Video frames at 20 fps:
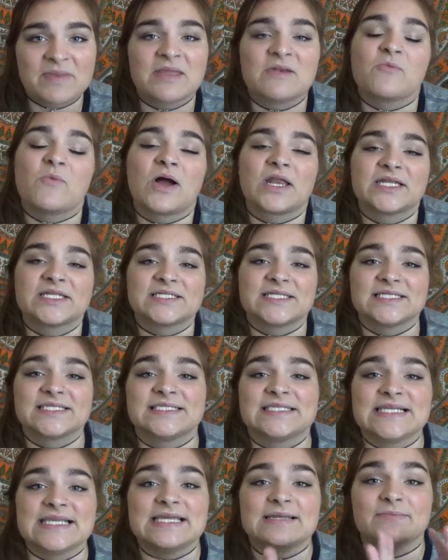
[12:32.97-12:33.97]
and wanted to
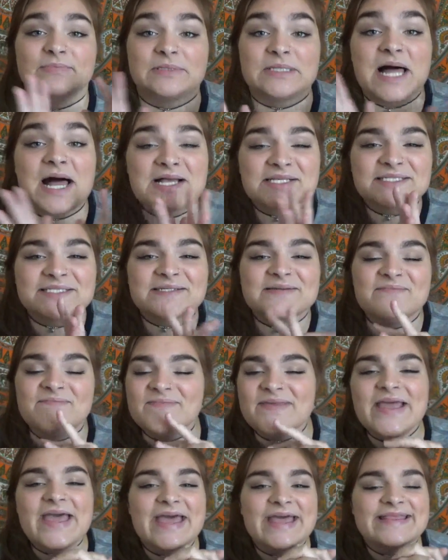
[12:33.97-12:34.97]
see it
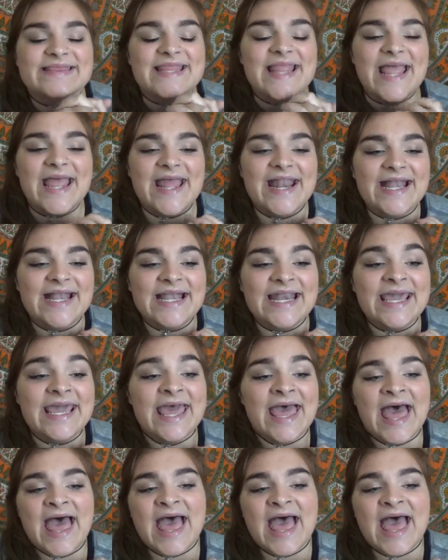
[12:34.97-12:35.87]
blossom, and then